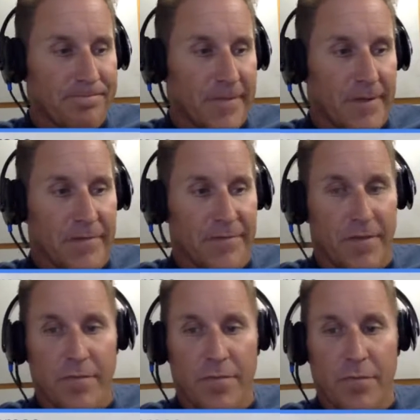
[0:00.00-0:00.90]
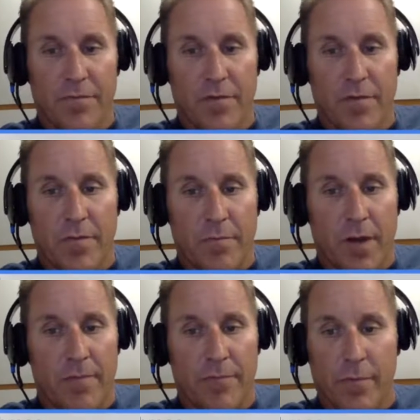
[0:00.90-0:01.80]
stuff. A few of the props
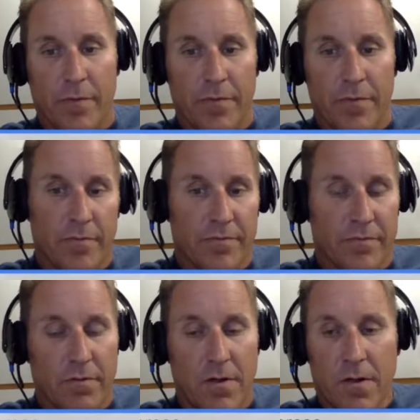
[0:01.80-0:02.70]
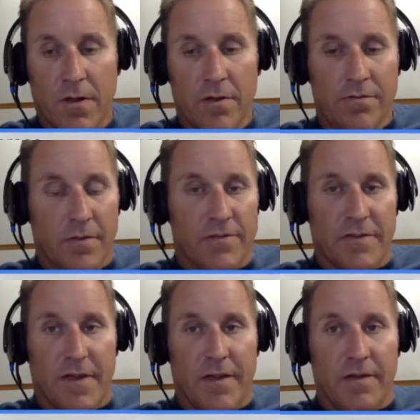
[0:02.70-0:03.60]
we went through. So much of that.
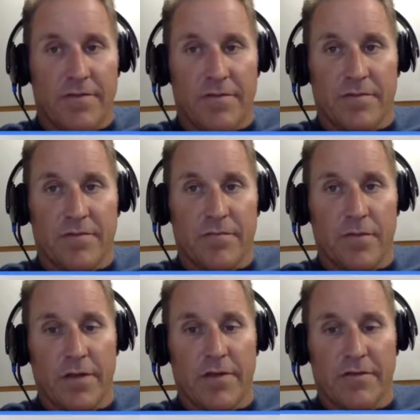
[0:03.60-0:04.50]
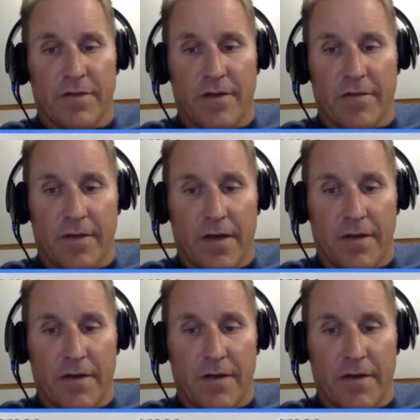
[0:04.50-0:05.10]
It's just really good stuff. You can